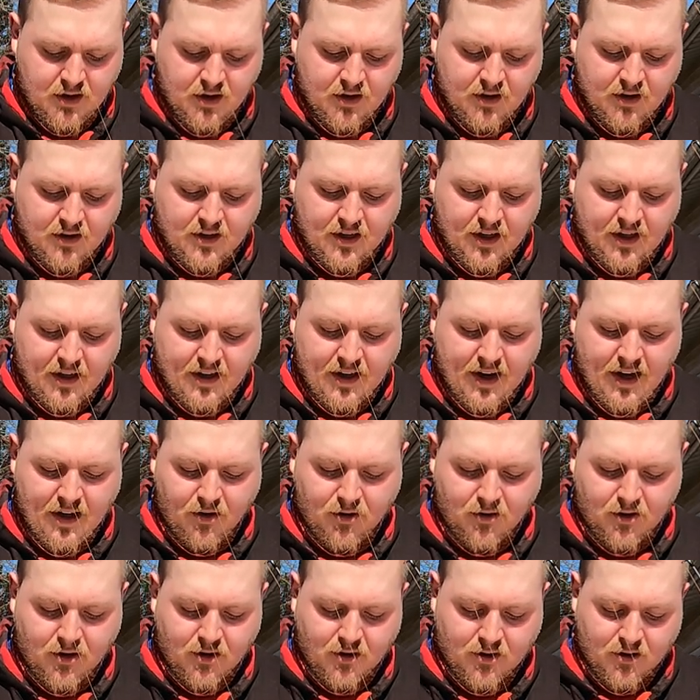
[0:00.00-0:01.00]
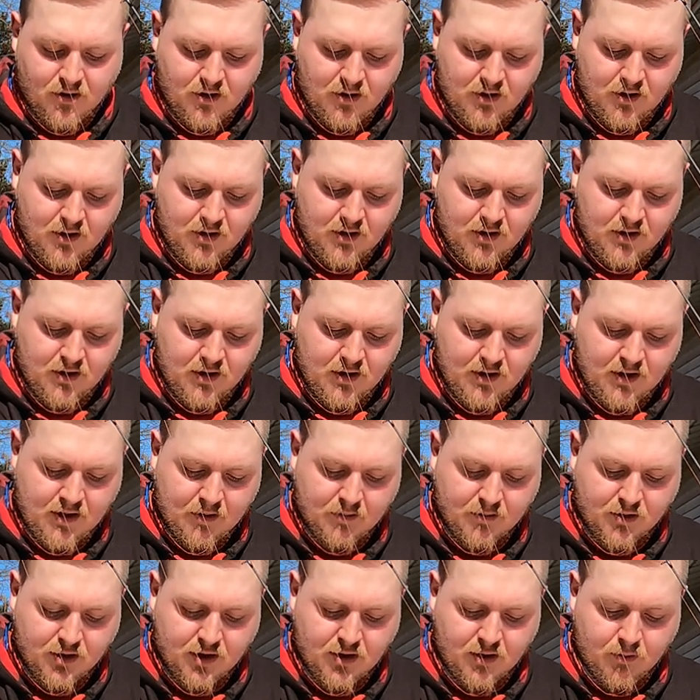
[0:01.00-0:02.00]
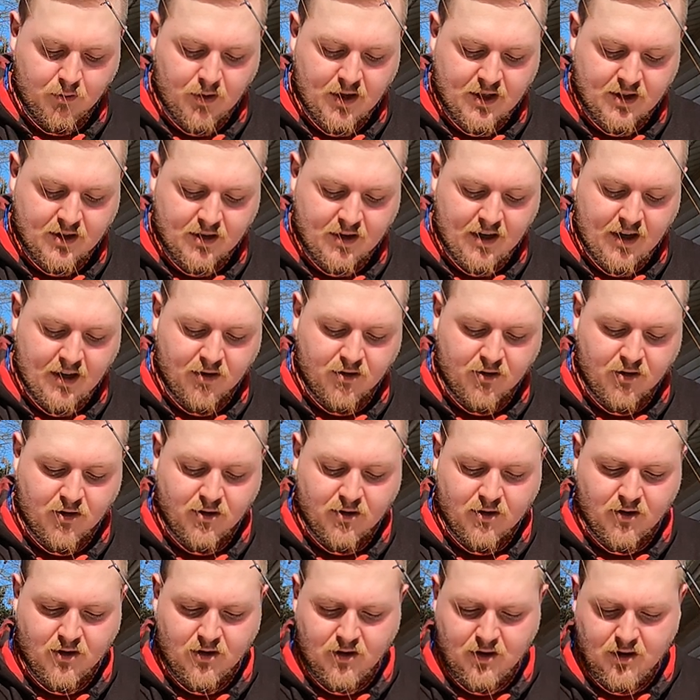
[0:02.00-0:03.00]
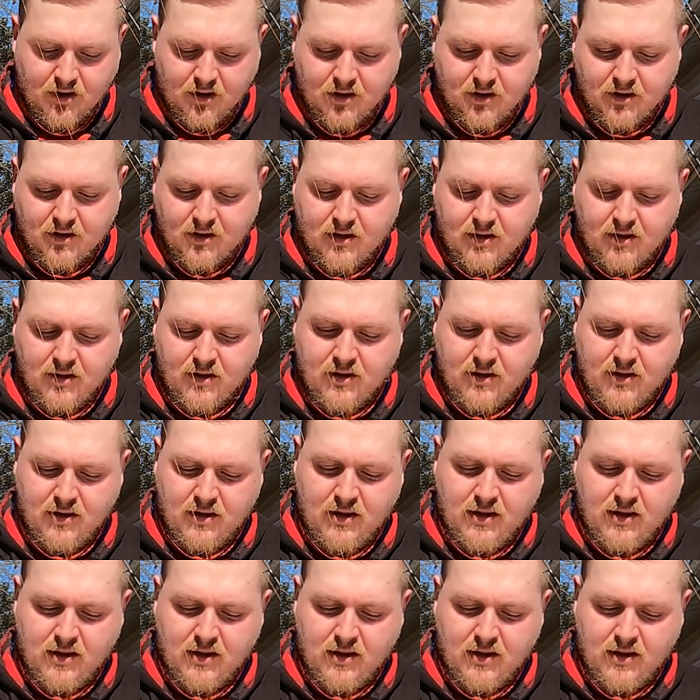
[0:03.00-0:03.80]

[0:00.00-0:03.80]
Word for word: You're gonna take a night crawler, and I'm just gonna waste a night crawler because